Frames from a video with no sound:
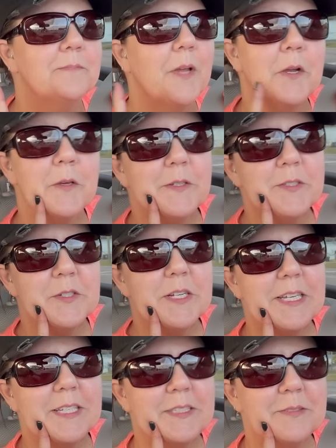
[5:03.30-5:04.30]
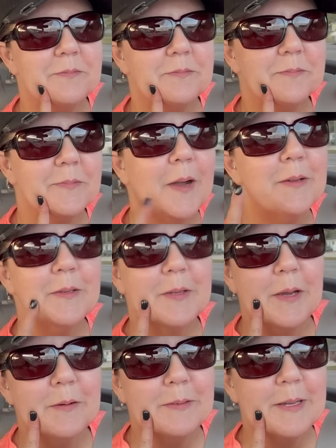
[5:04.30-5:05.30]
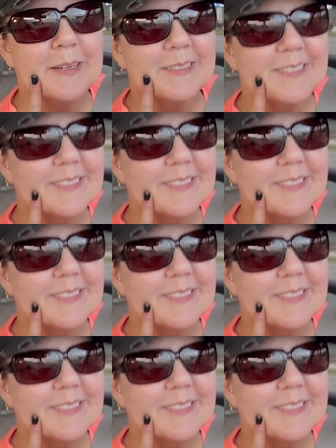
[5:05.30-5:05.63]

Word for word: Are you intrigued? Are you curious?